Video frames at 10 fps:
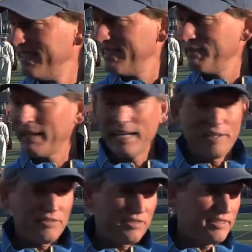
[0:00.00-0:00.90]
Anybody
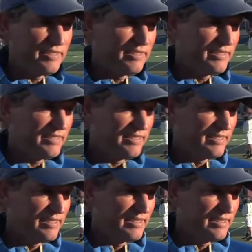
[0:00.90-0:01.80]
else?
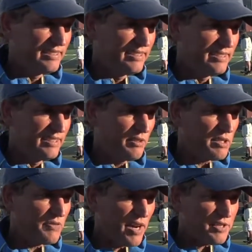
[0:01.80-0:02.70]

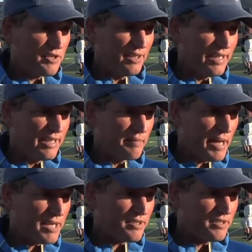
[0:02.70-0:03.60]
Chris Foster leading the
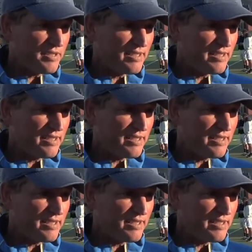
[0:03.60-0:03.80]
Masters?